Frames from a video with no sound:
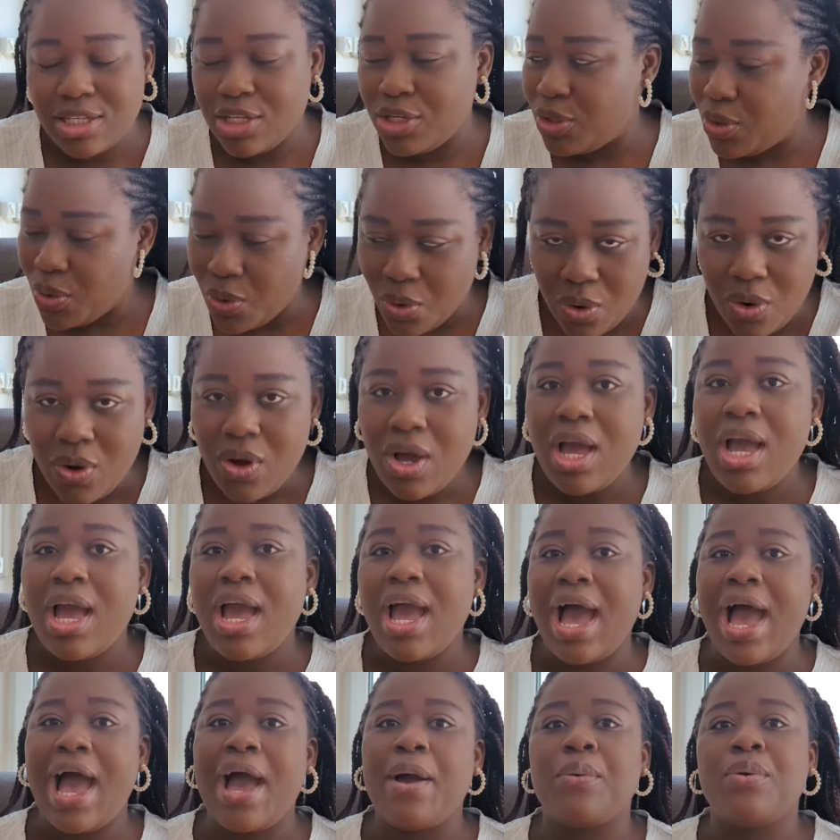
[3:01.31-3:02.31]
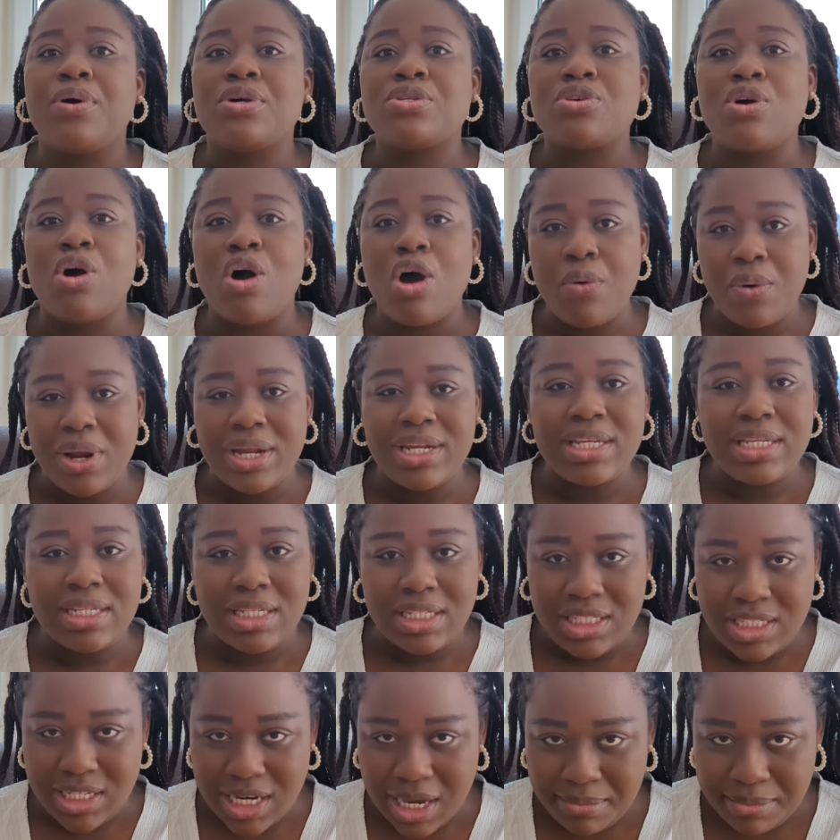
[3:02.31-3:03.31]
No, I was already
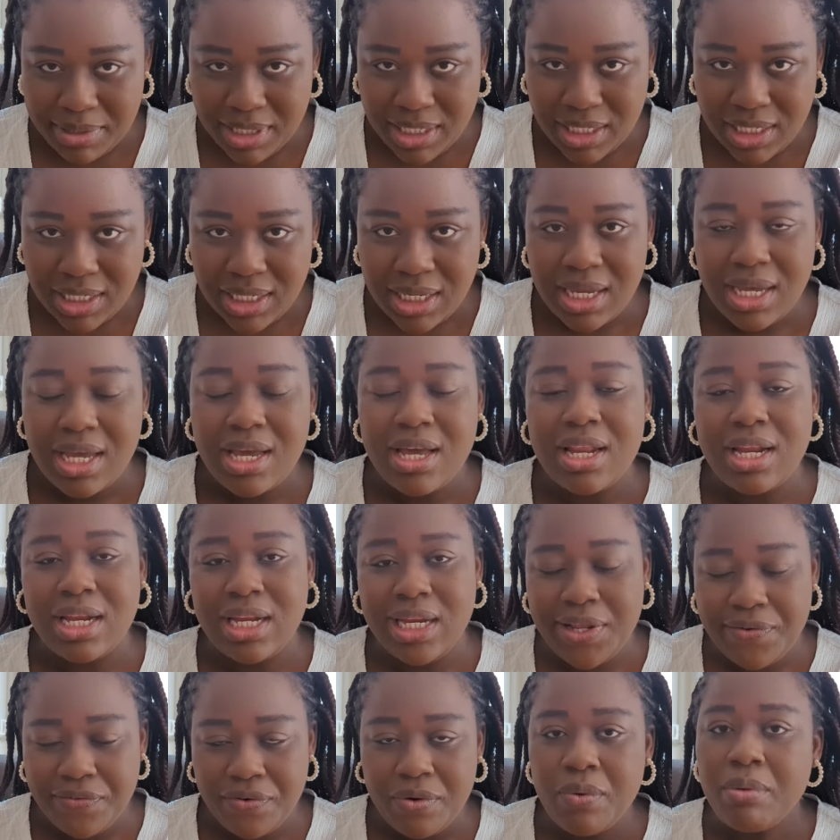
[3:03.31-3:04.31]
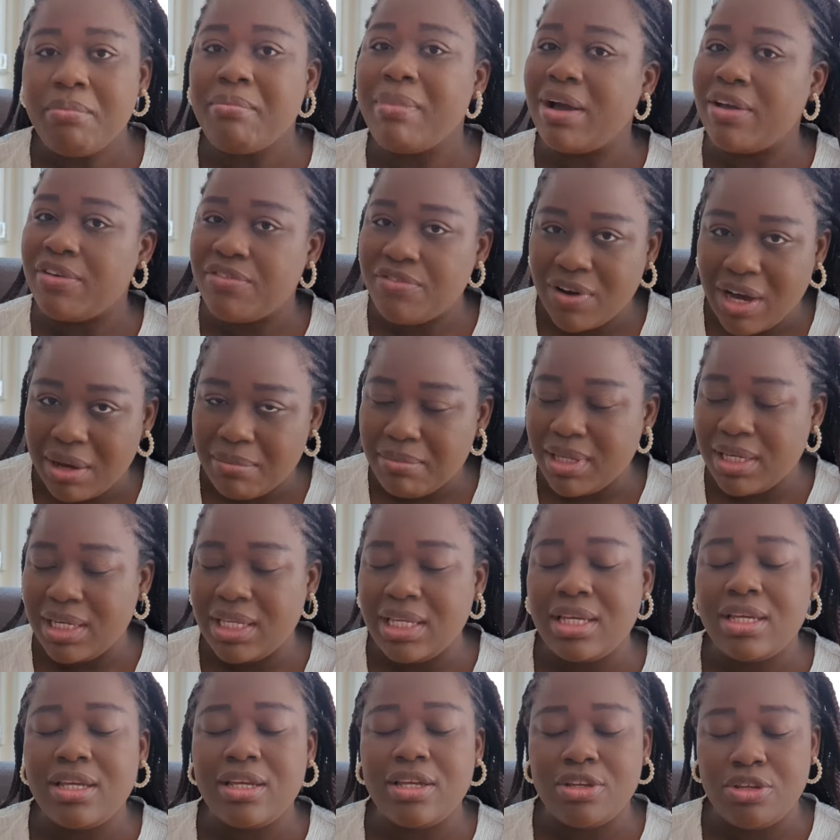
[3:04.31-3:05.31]
in Germany, living with my
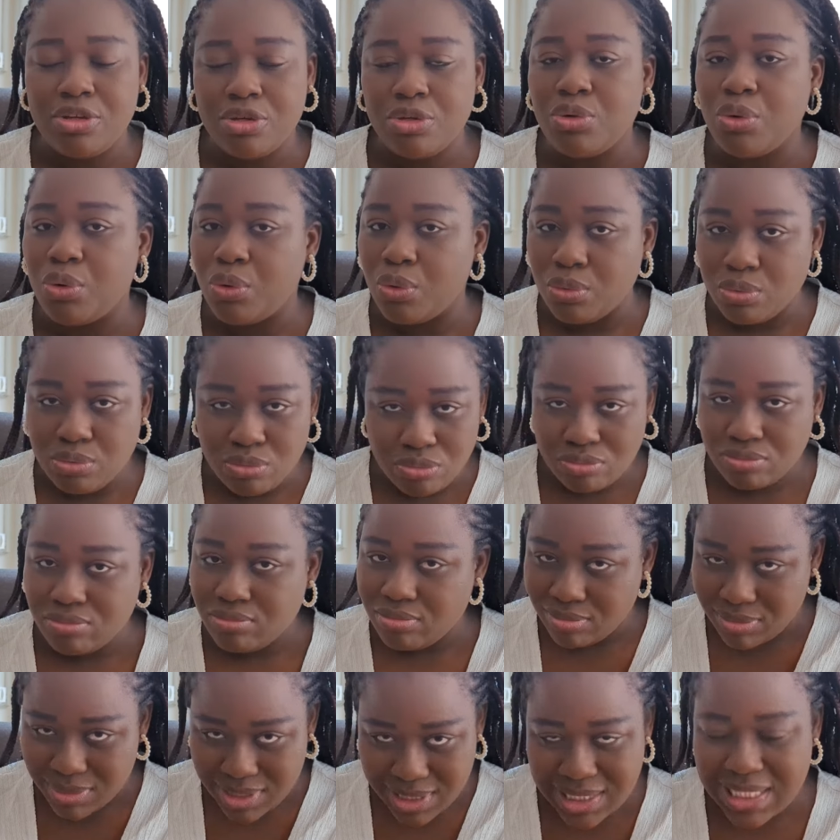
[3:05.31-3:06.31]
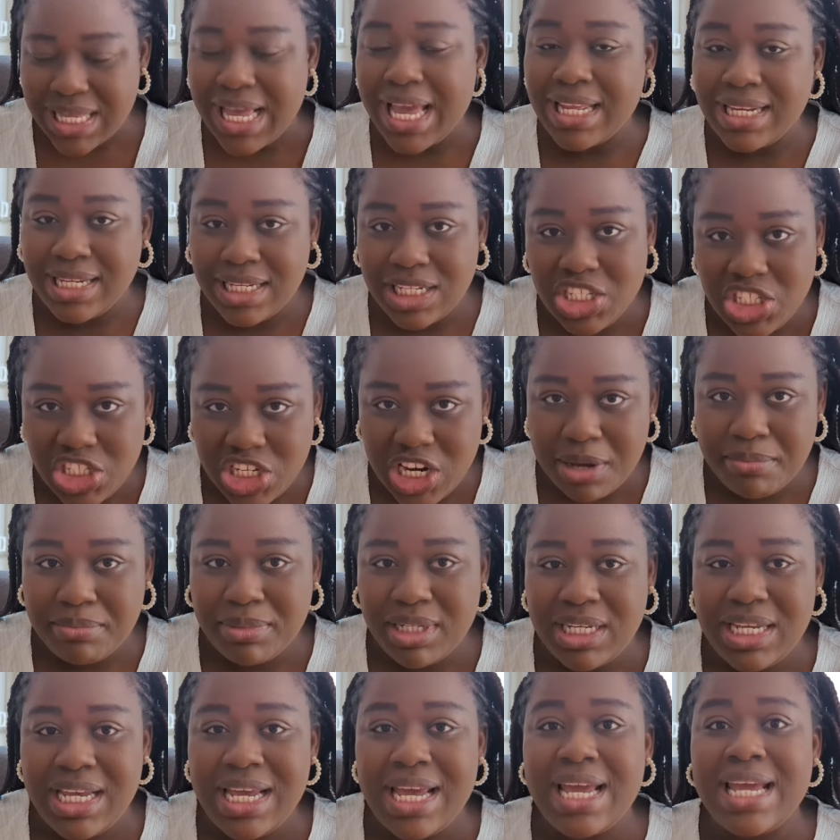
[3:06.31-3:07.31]
family, you know, staying in
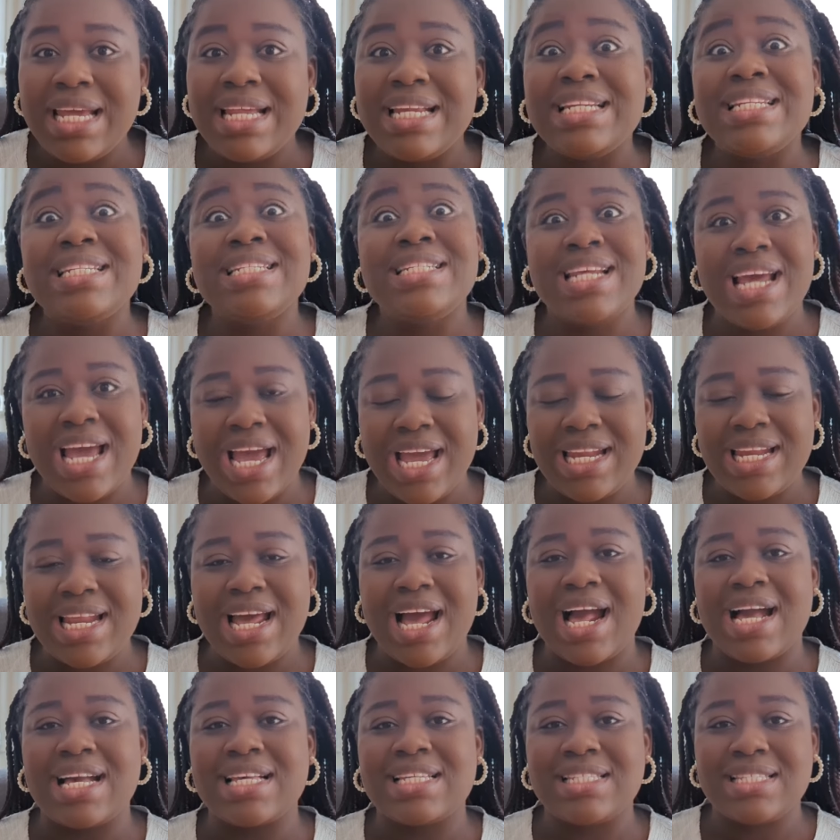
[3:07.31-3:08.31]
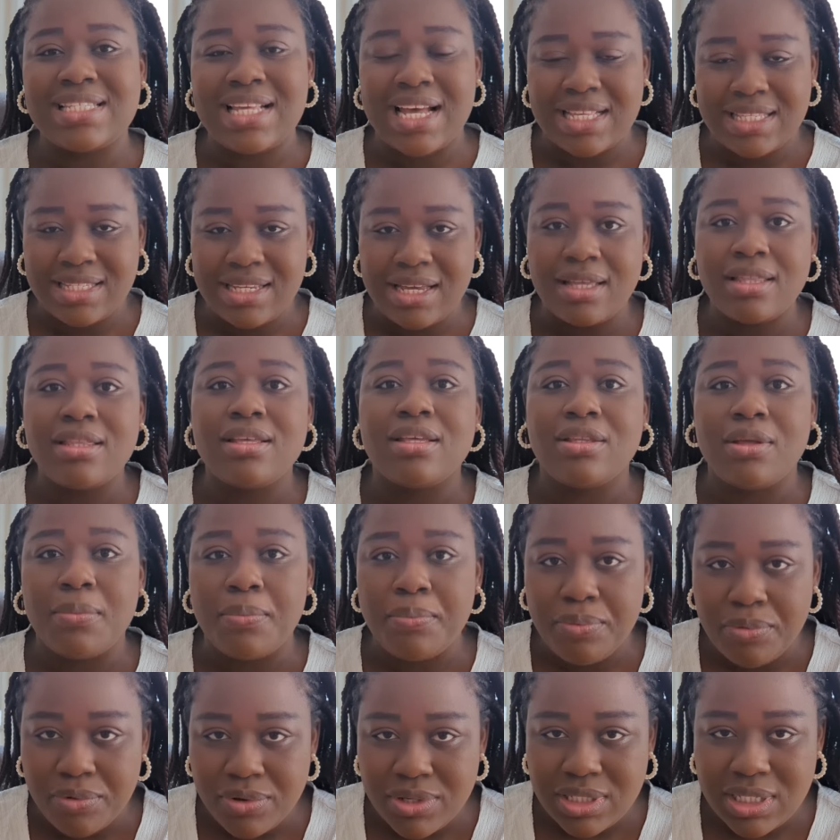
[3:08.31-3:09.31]
Germany. Then I started the
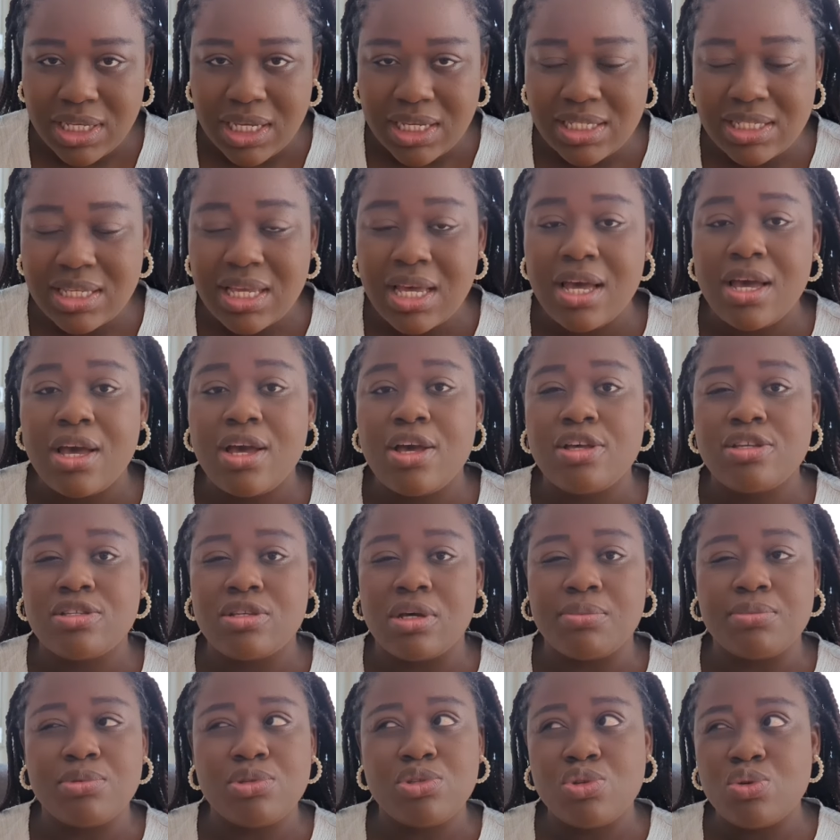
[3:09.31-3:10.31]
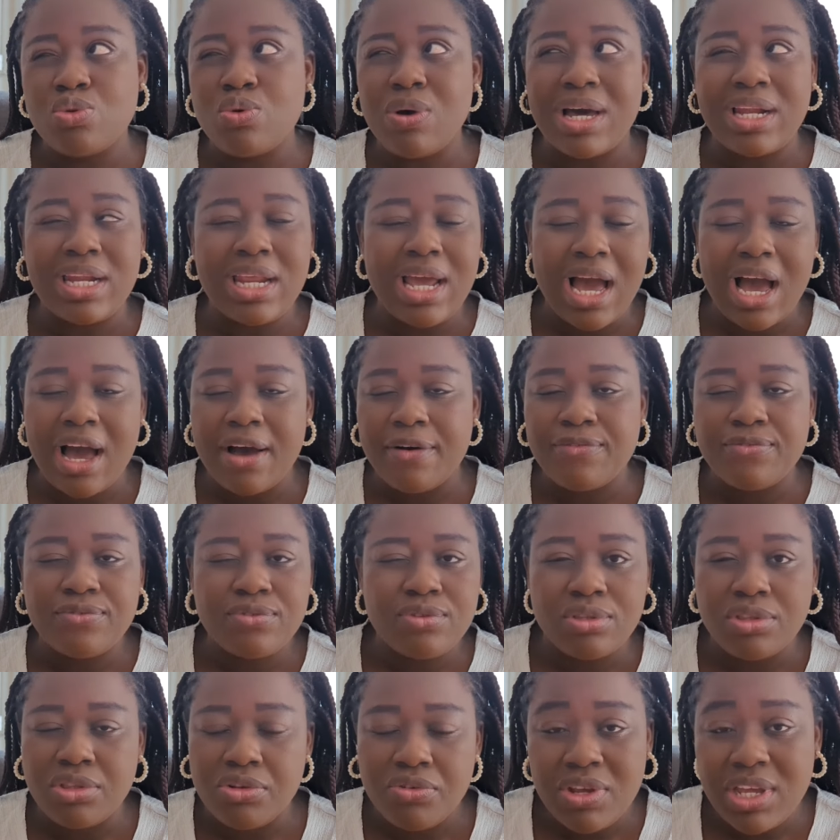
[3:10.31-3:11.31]
process some 2.5
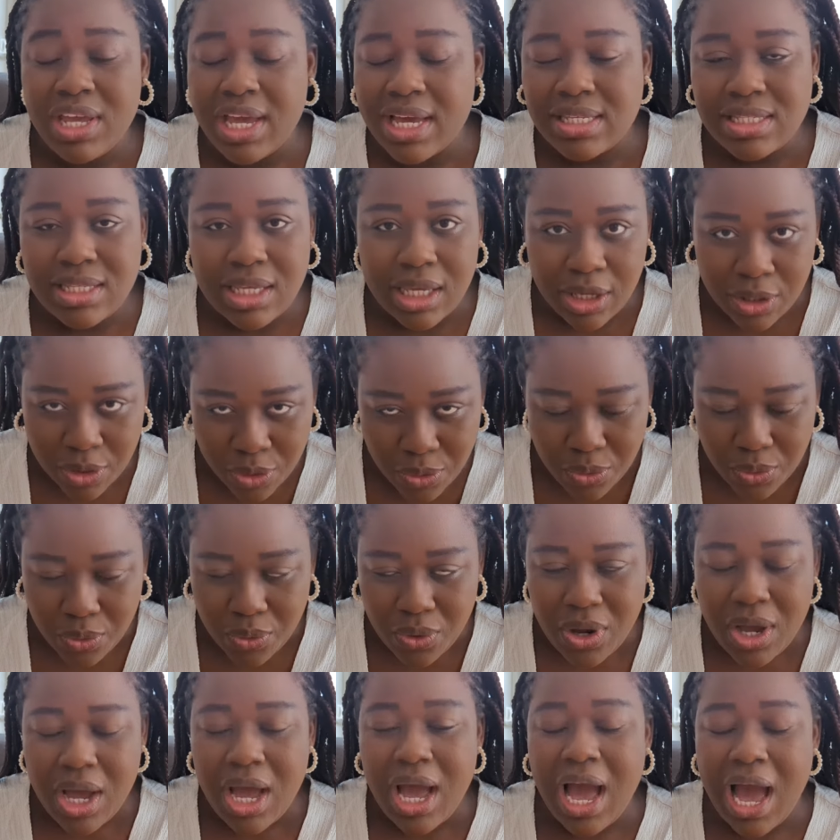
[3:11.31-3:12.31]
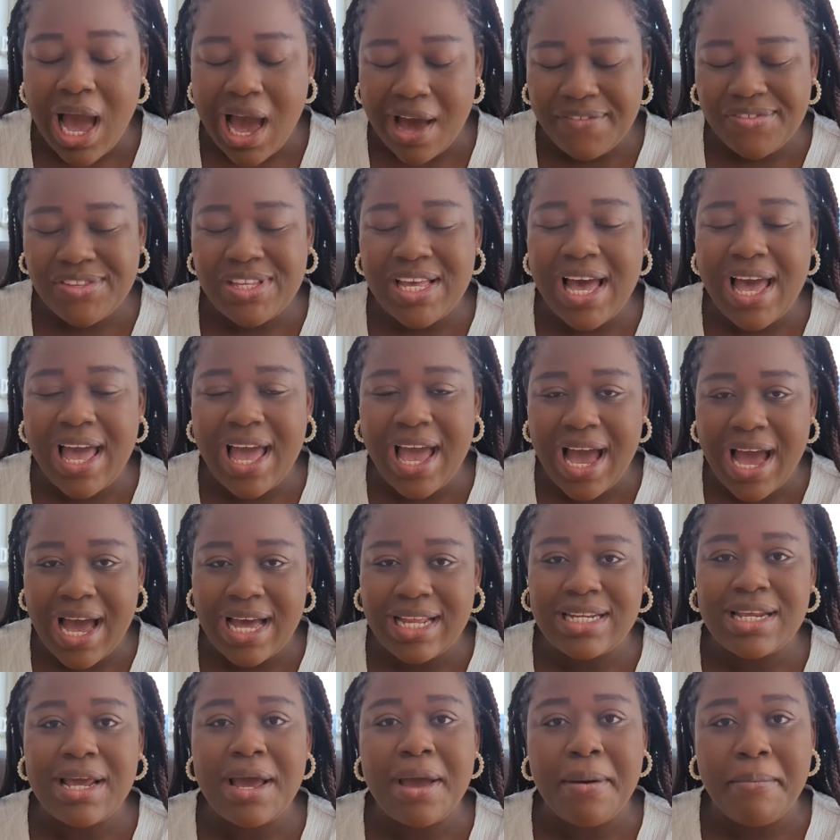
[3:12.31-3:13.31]
to 3 years ago after I
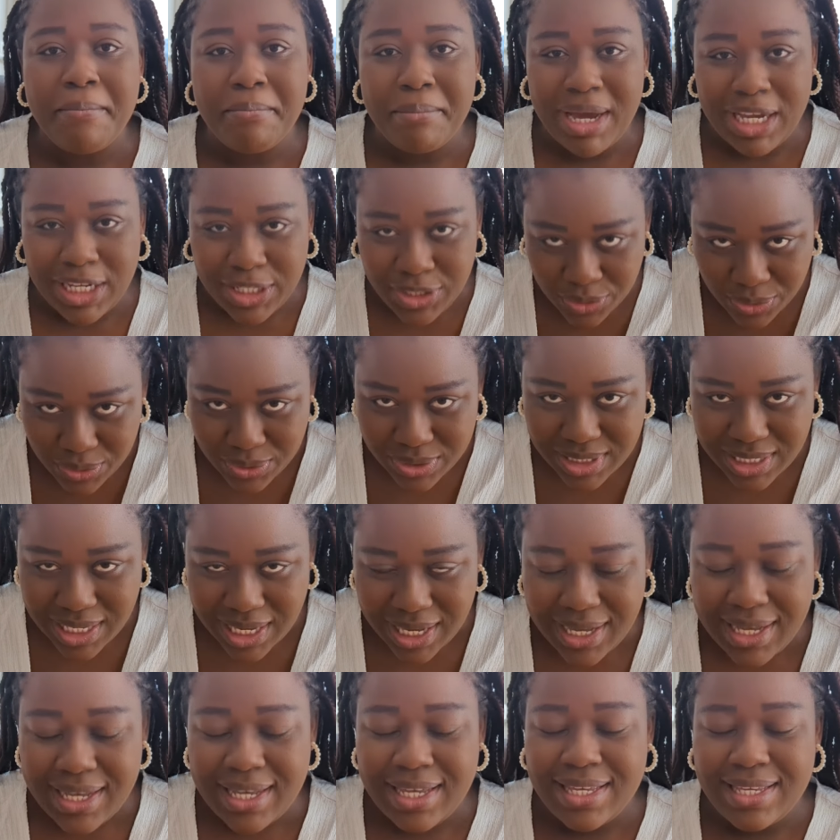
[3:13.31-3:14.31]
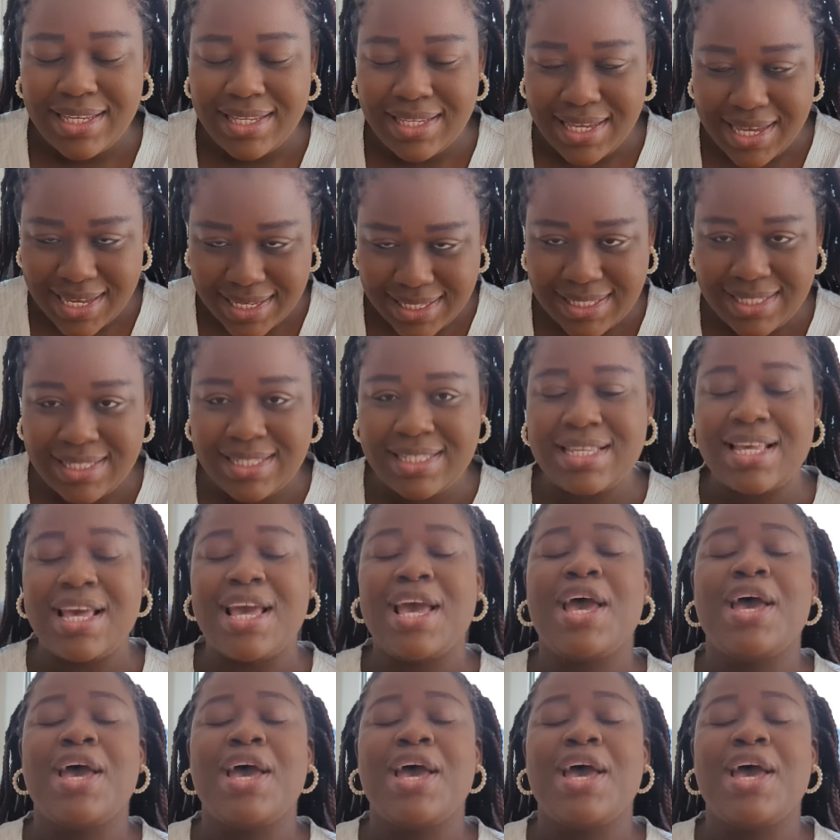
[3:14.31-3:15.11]
had my daughter. Yes.